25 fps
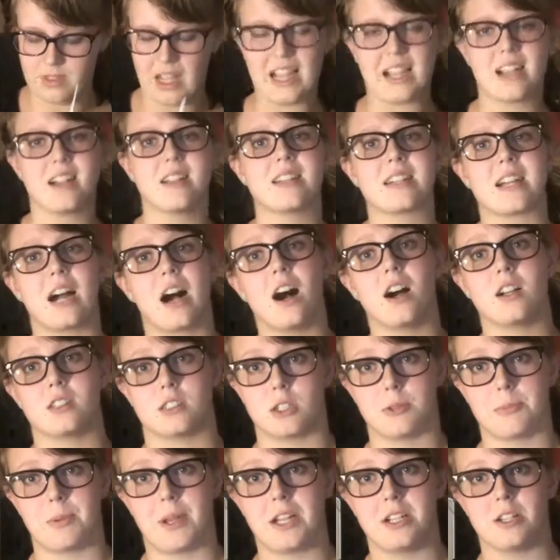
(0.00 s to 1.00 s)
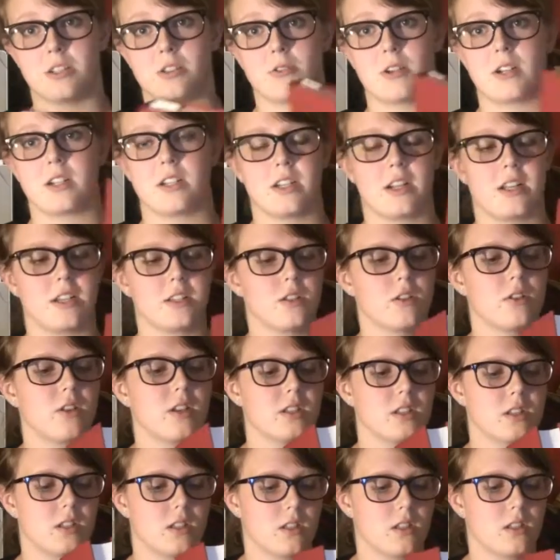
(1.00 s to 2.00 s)
I got like a hundred pages read today, so
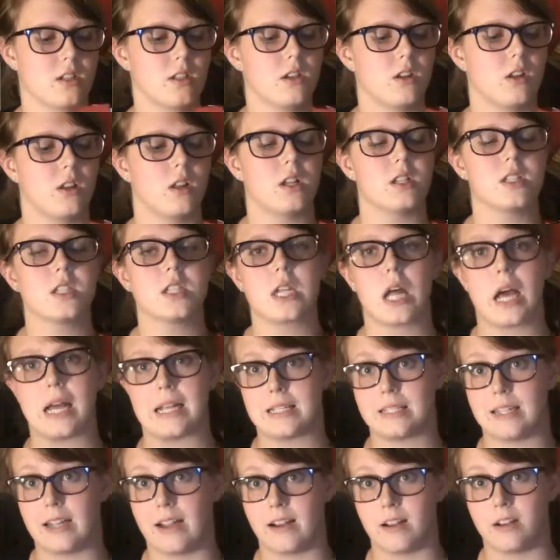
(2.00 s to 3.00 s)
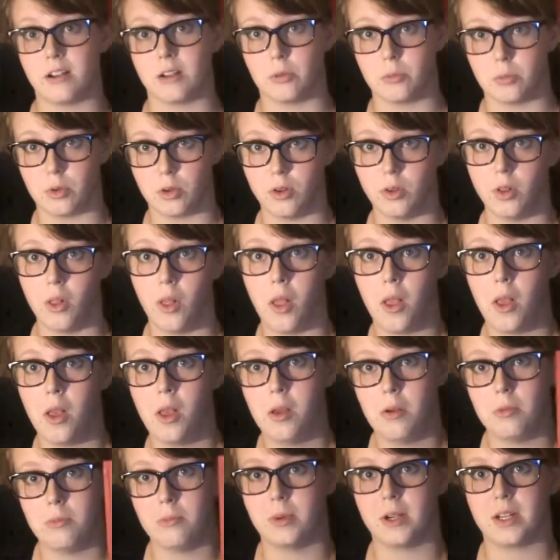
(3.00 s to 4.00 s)
that's you know that's not terrible,
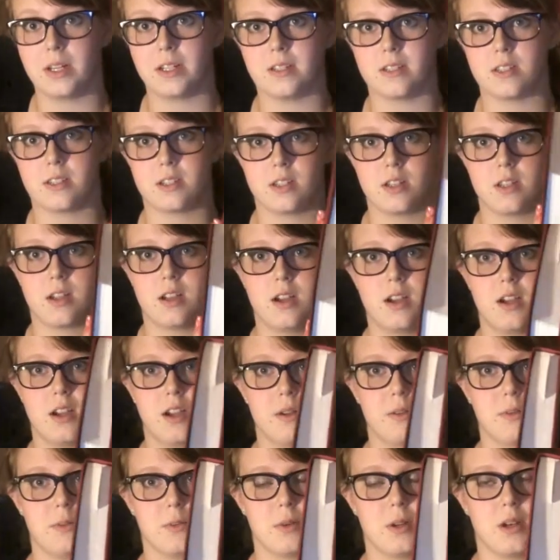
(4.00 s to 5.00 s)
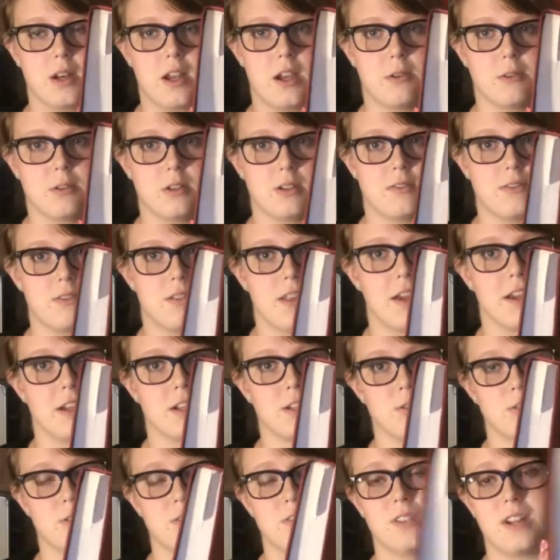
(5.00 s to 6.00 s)
but it's not what I would have
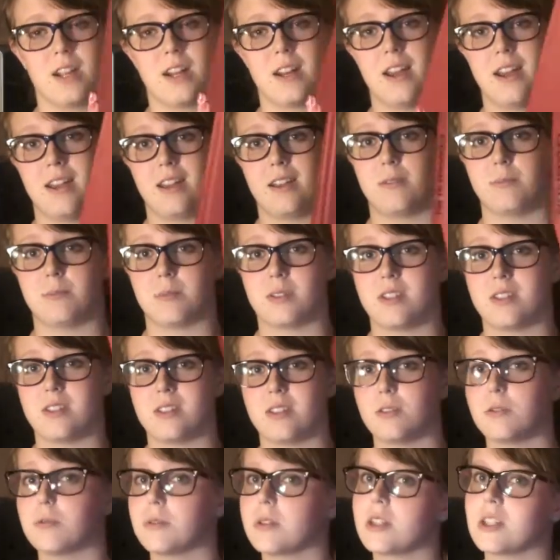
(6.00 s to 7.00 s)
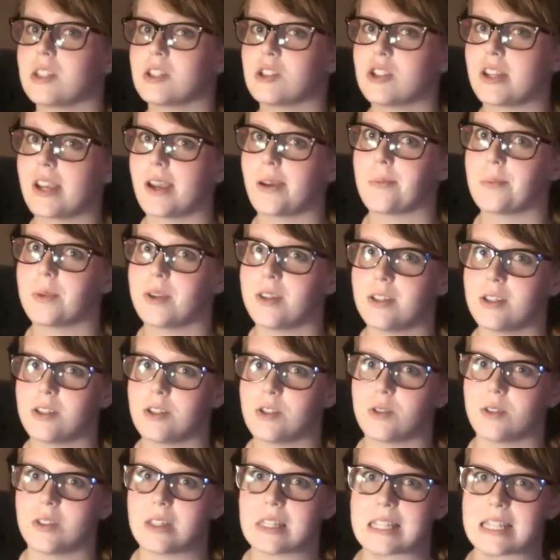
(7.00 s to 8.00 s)
liked to have done. I am still reading Champion,
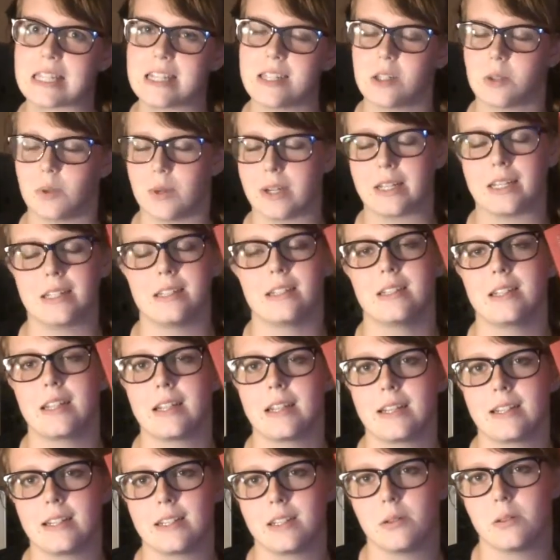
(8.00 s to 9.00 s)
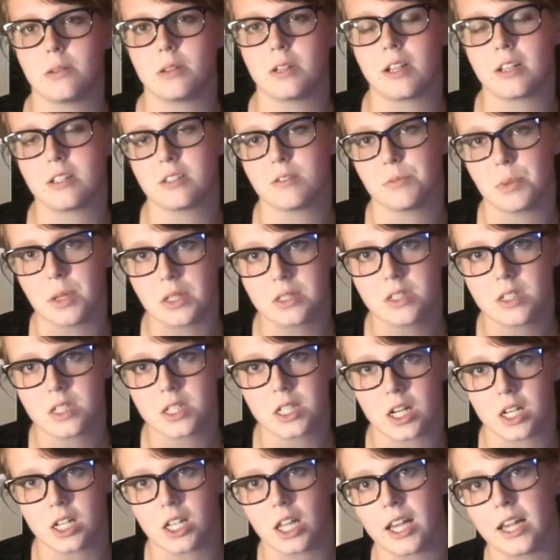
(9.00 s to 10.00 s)
as you can see, so I didn't get into Days of Blood and
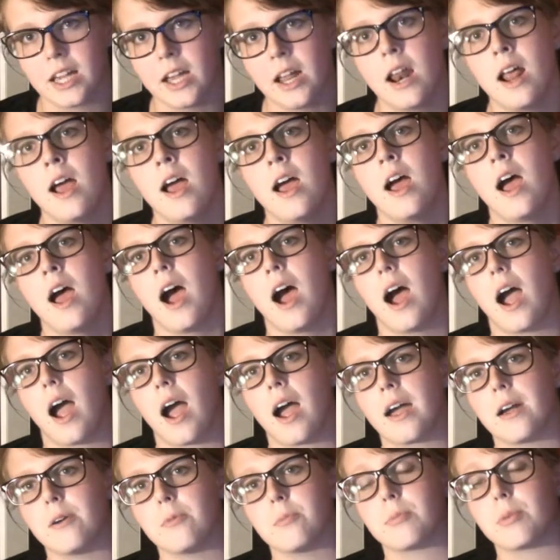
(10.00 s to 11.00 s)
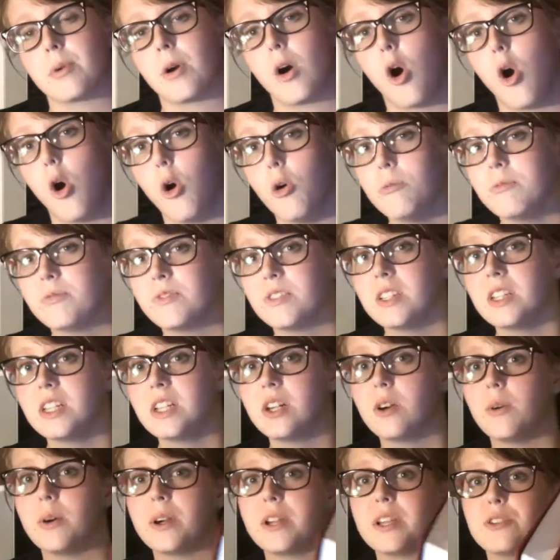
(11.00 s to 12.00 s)
Starlight. I'm hopefully
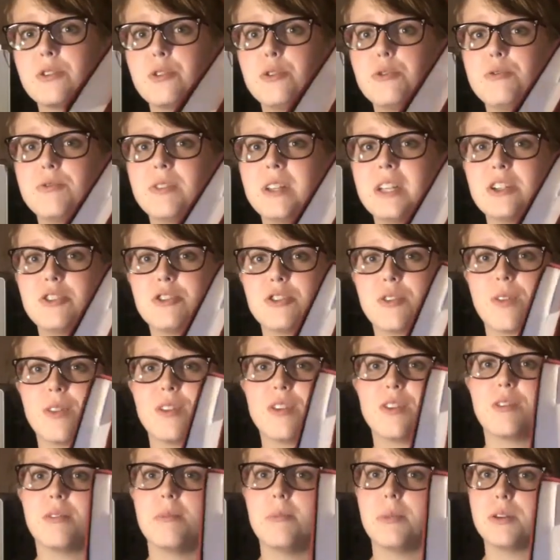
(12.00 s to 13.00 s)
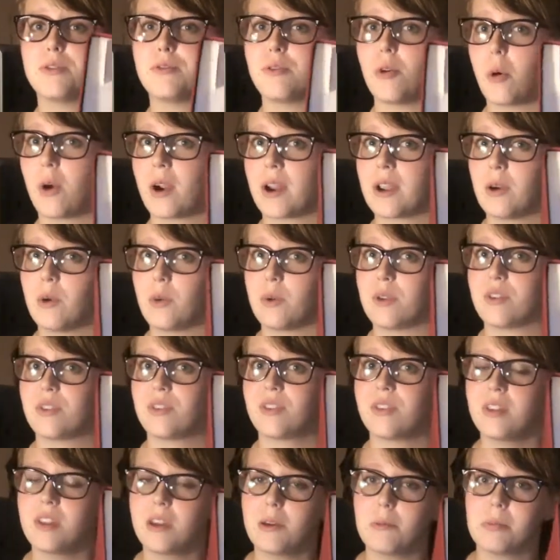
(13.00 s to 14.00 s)
going to finish this before I go to
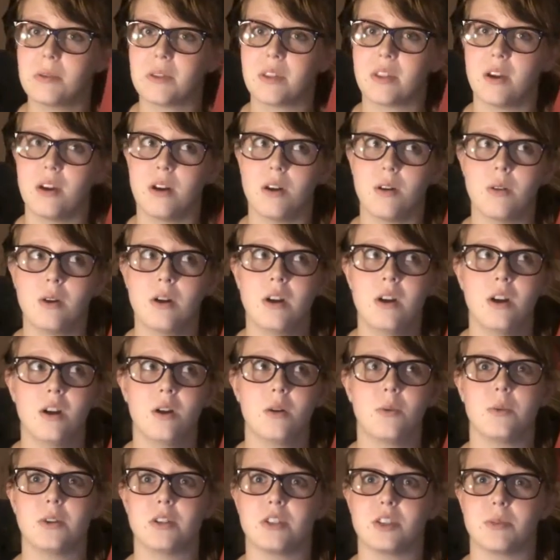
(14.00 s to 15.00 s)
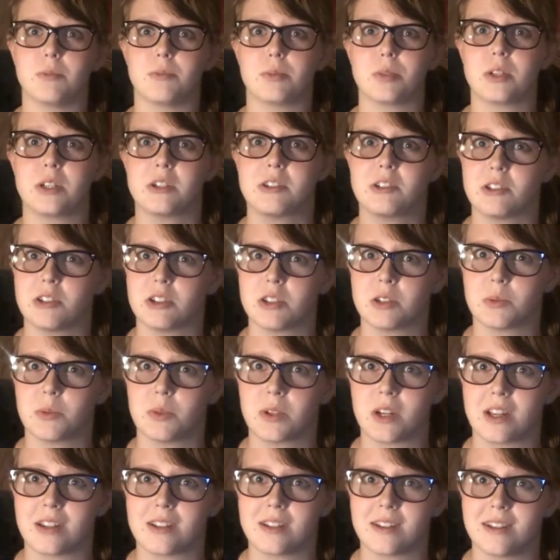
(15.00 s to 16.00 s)
sleep, though, which I'm pretty sure is
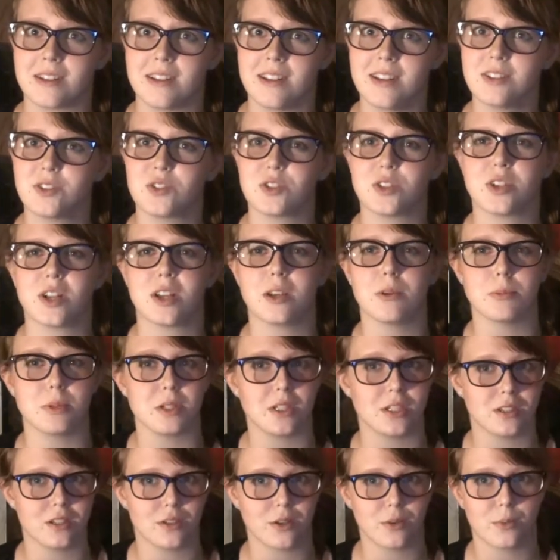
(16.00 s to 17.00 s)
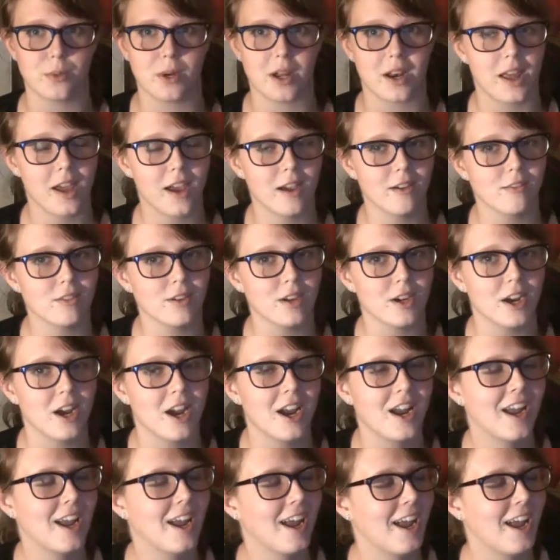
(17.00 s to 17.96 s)
what I said yesterday, but you know, whatever.